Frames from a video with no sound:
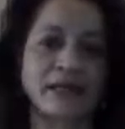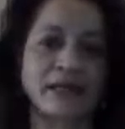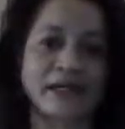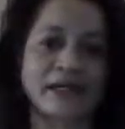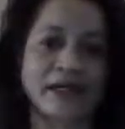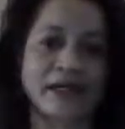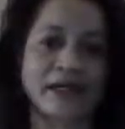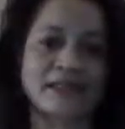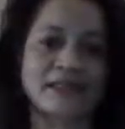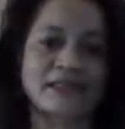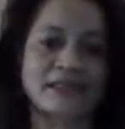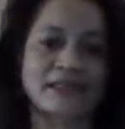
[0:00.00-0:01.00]
in
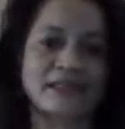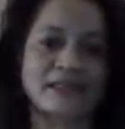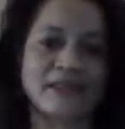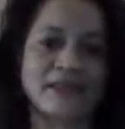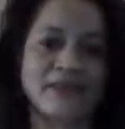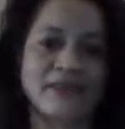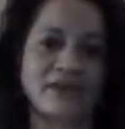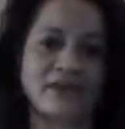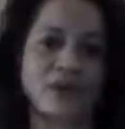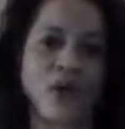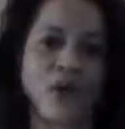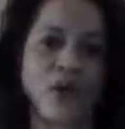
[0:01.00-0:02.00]
1967
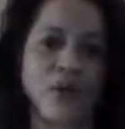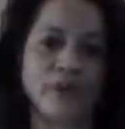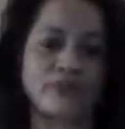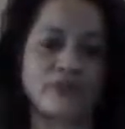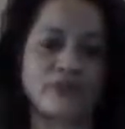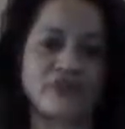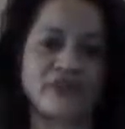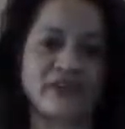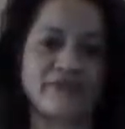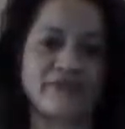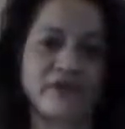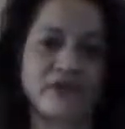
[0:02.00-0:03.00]
with Project
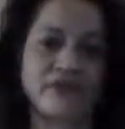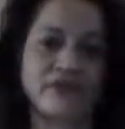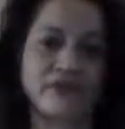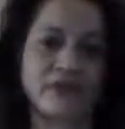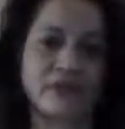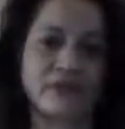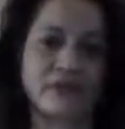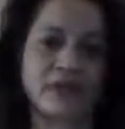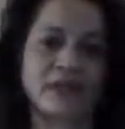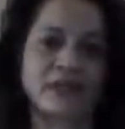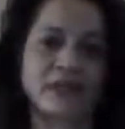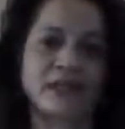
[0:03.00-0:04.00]
Follow-Through,
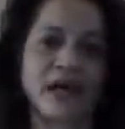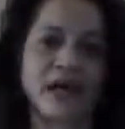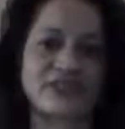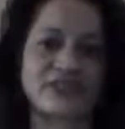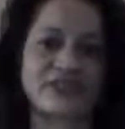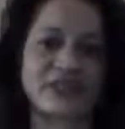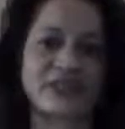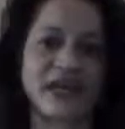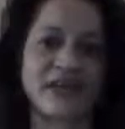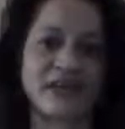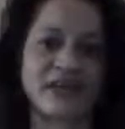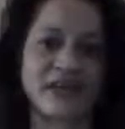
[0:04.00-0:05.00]
the largest
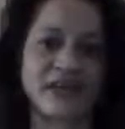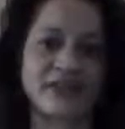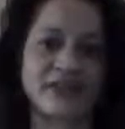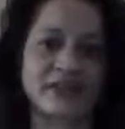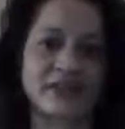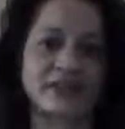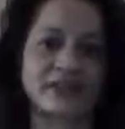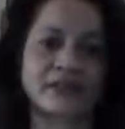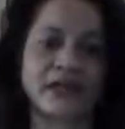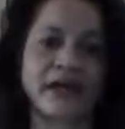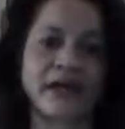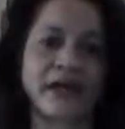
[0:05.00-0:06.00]
educational
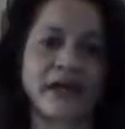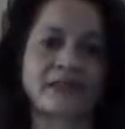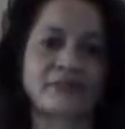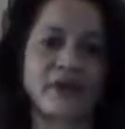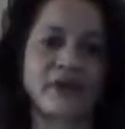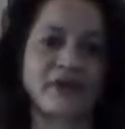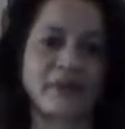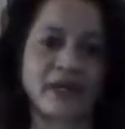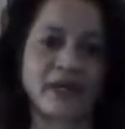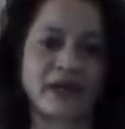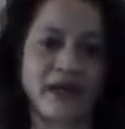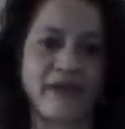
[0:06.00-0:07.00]

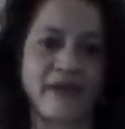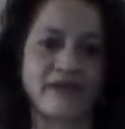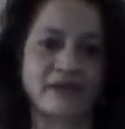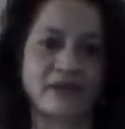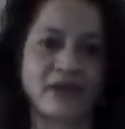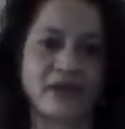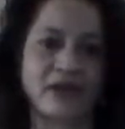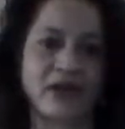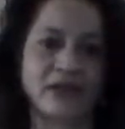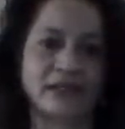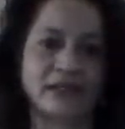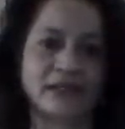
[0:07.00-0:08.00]
experiment ever
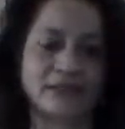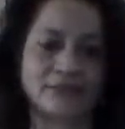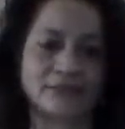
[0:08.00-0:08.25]
conducted.